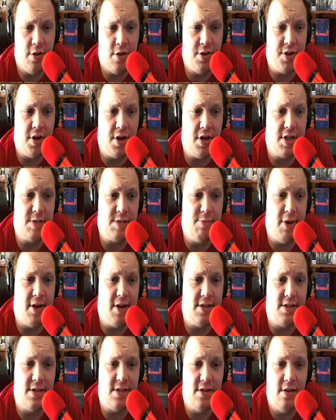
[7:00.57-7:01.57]
dark
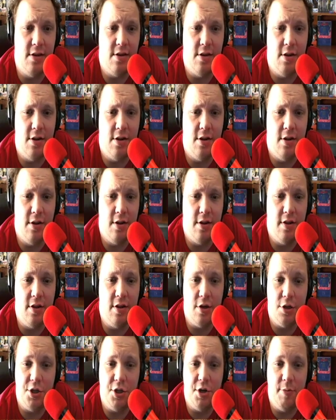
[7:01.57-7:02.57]
spots, they're
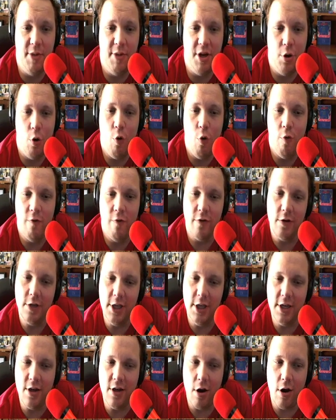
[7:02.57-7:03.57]
a little bit
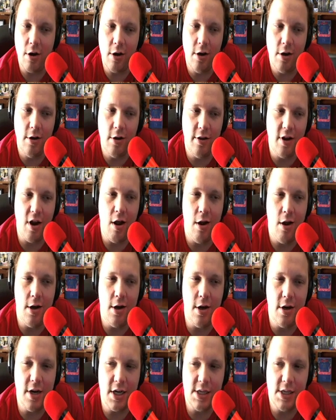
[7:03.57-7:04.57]
overly dark. They're
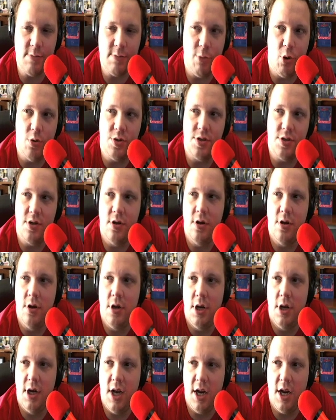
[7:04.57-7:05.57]
underexposed.
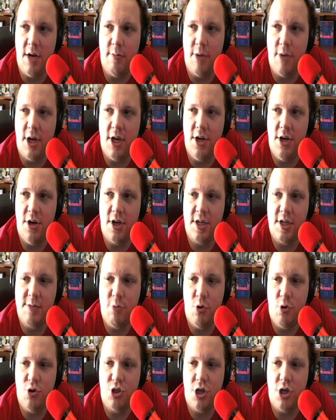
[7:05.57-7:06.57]
Now you're bringing your
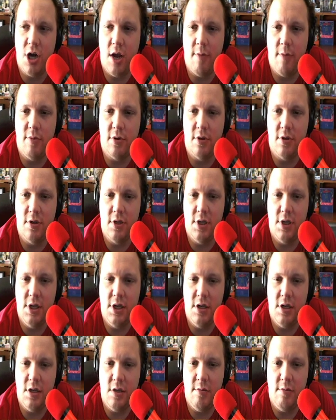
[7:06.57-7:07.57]
exposure up
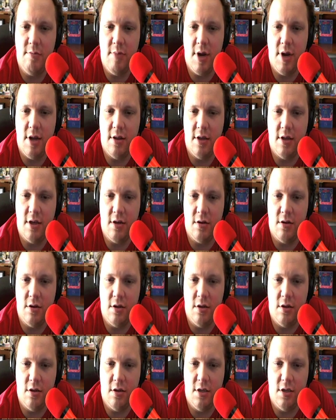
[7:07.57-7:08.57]
little by little,
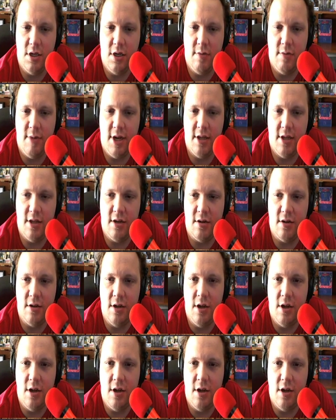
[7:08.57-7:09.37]
little by little.